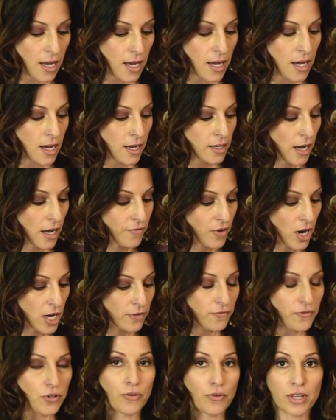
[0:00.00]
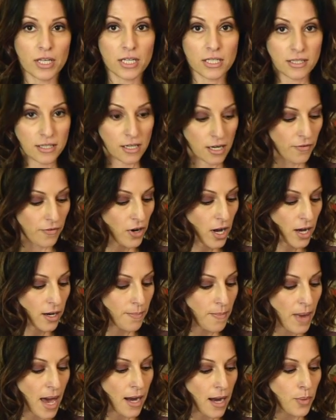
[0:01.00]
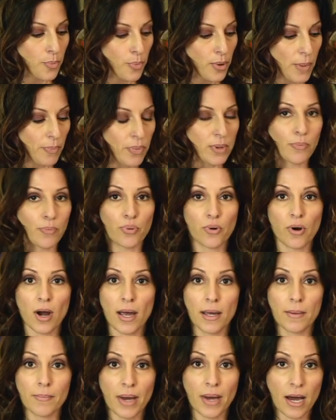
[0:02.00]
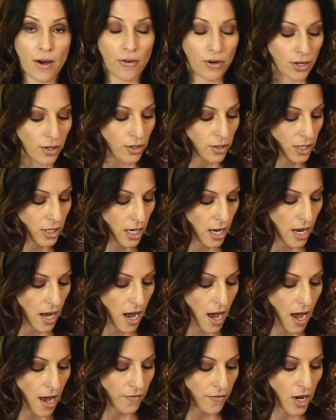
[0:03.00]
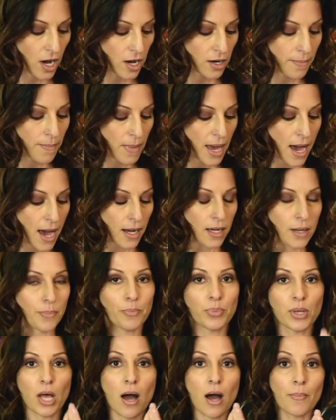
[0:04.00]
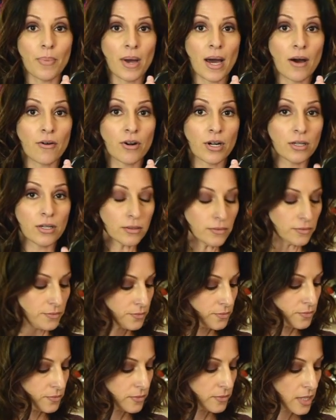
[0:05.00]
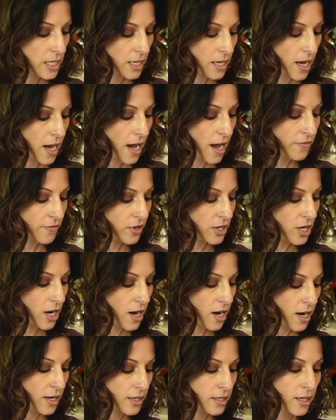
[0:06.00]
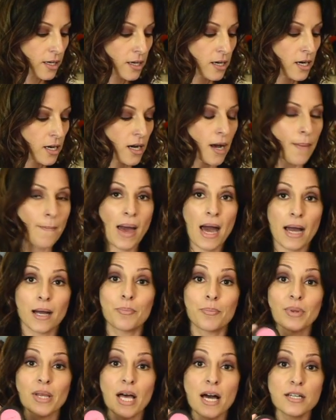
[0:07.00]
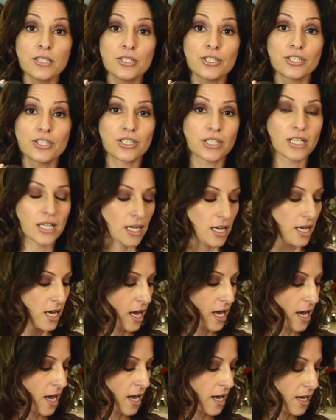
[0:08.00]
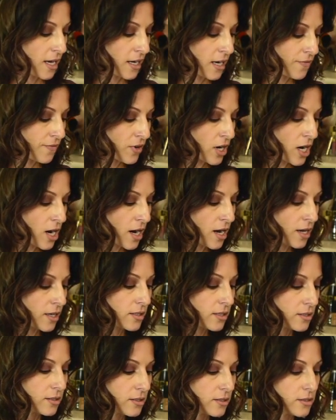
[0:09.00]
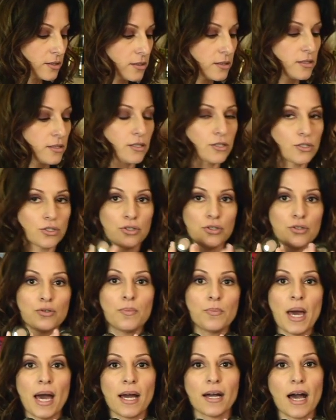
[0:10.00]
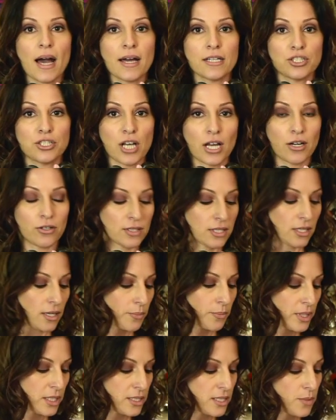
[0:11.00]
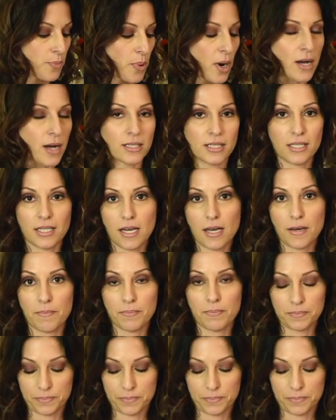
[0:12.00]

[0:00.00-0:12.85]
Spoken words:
And I've got a few things here. I've got a MAC Prep and Prime powder. I've got a MAC Blot powder. I've got a MAC blush. And I've got 2 MAC eyeshadows that I'm going to depot today.